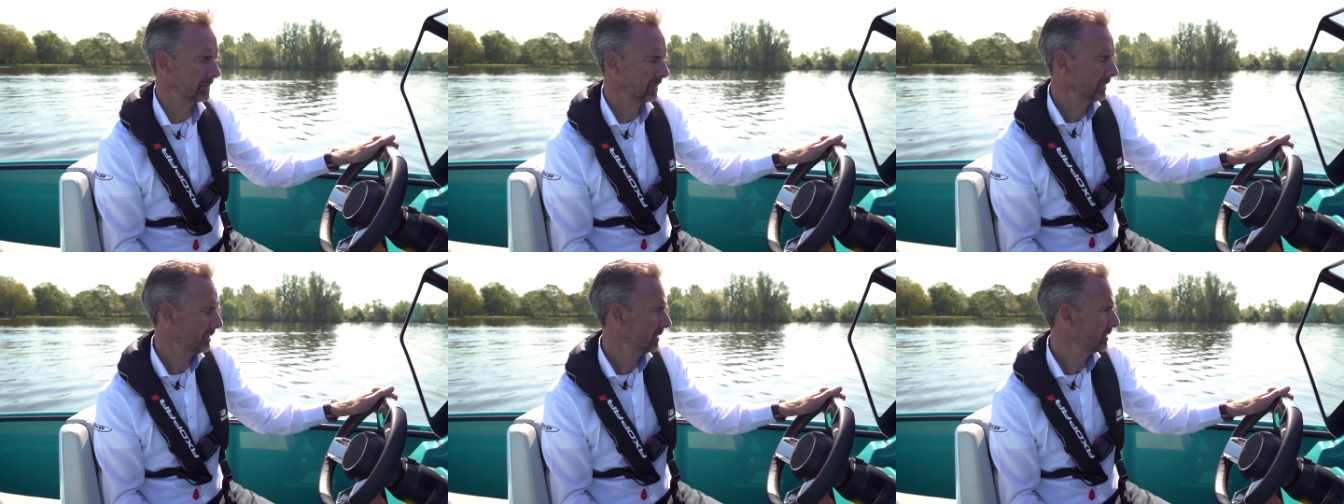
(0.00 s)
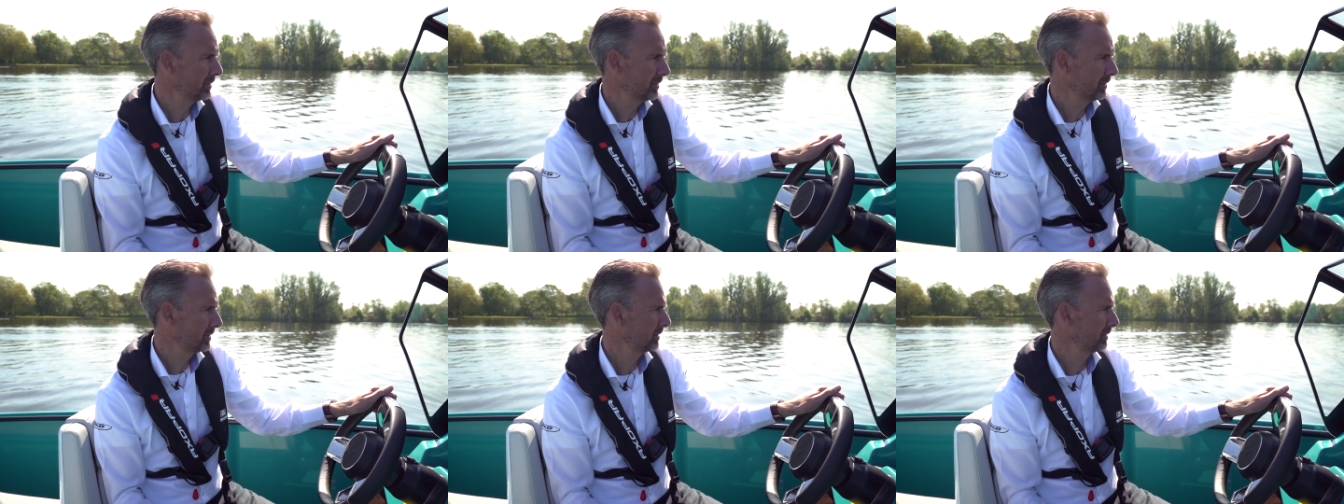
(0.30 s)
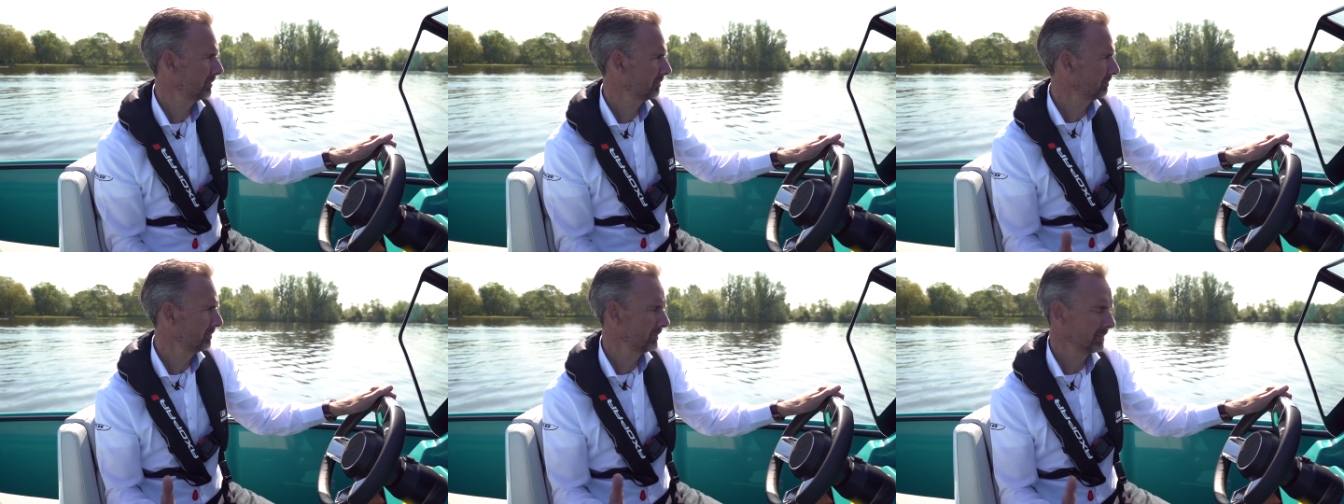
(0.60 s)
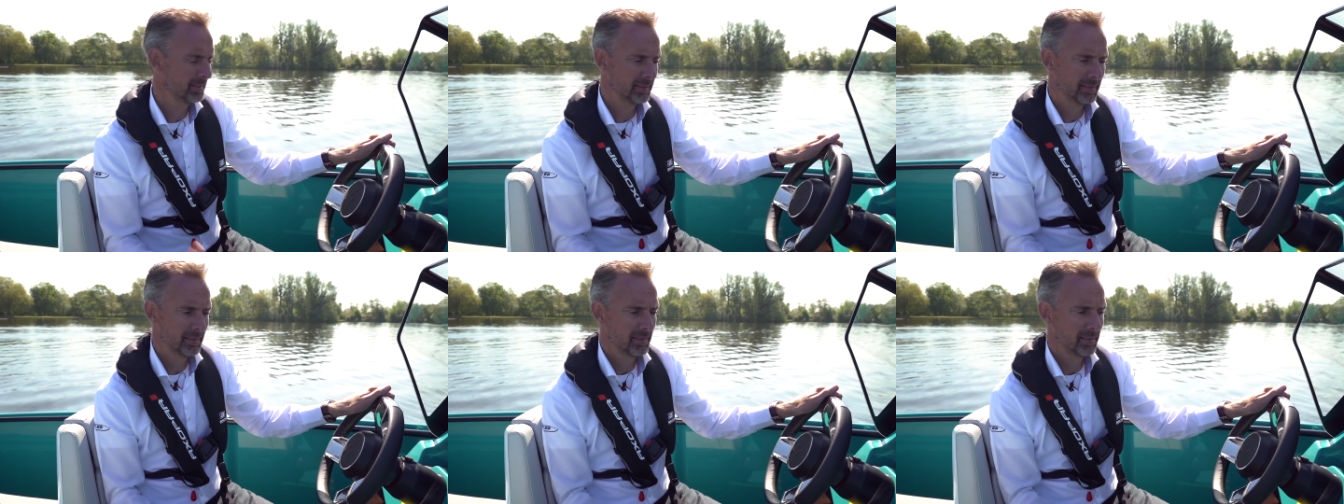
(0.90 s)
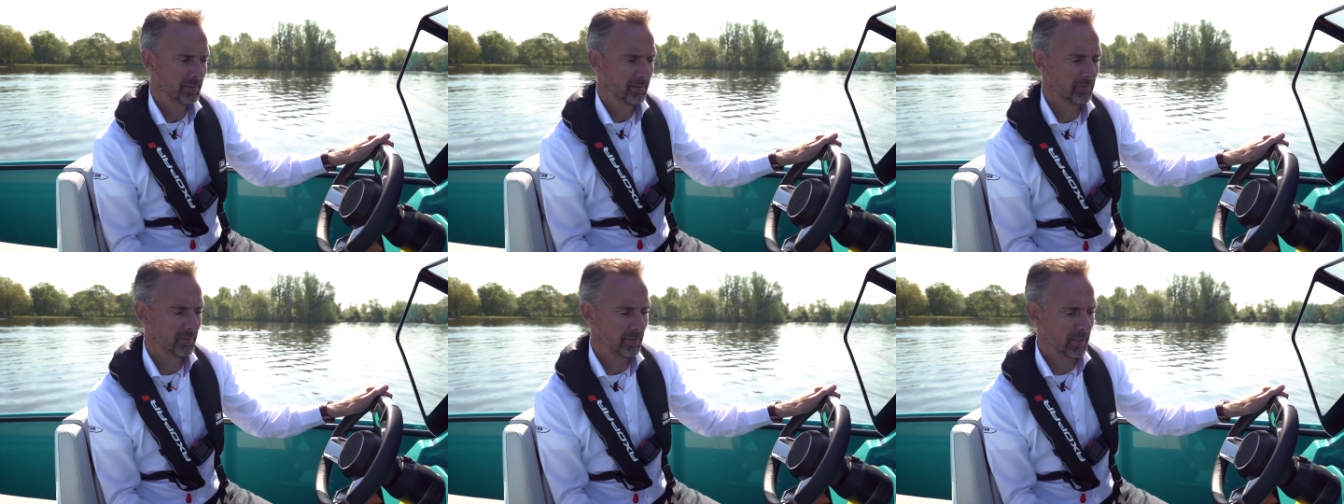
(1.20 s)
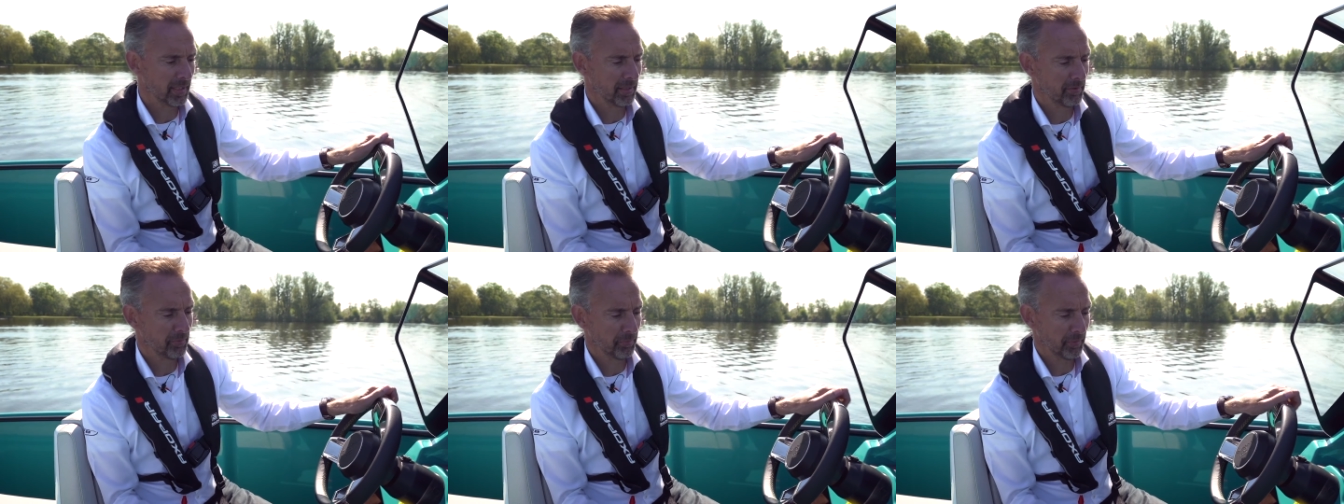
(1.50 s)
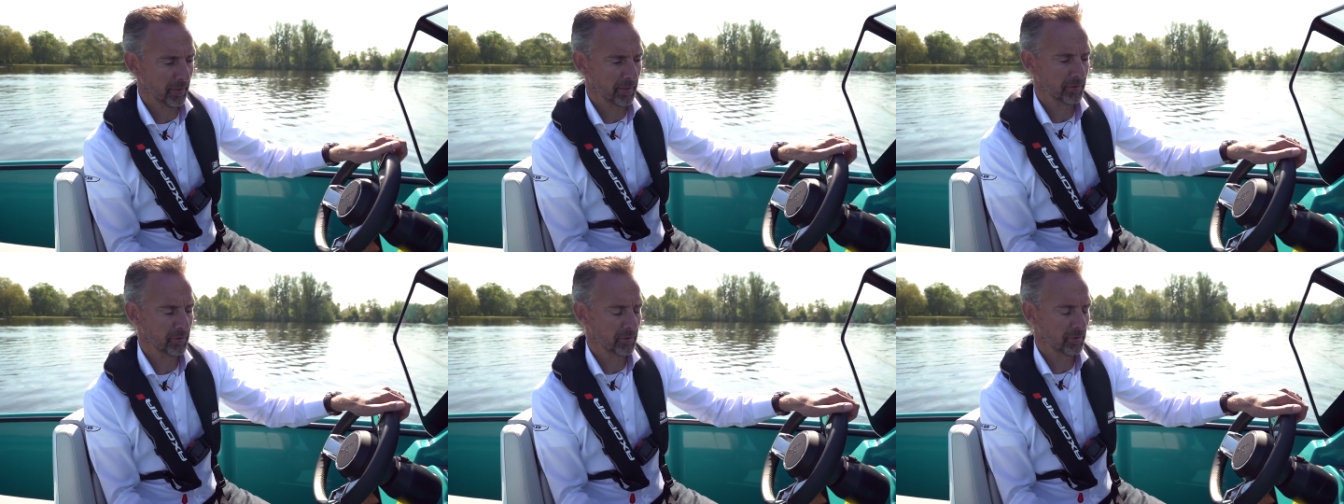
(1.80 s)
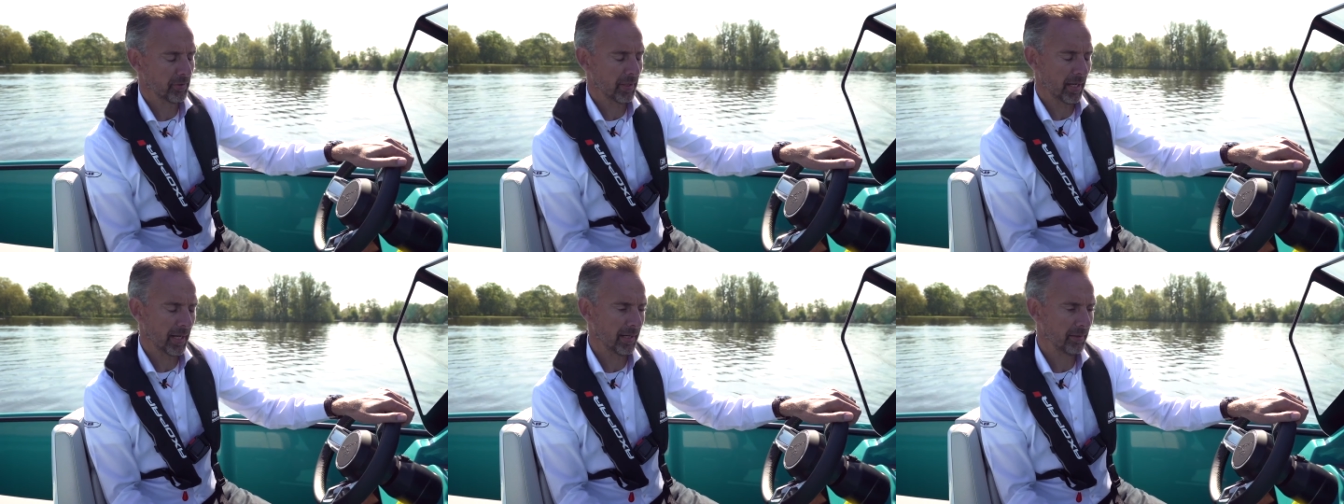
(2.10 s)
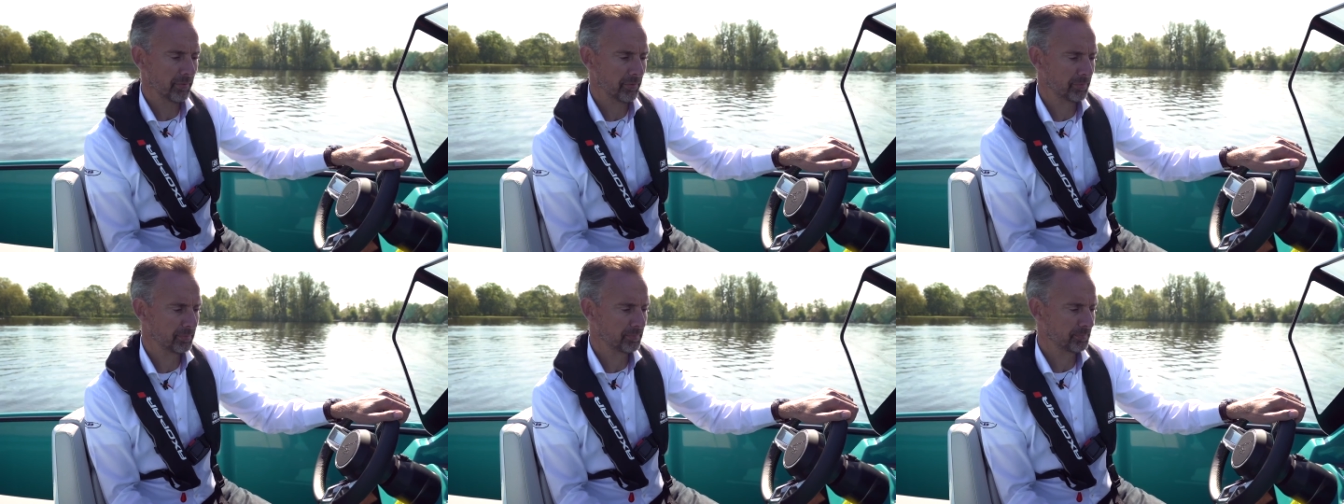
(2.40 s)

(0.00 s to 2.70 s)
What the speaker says: It's really fun to drive.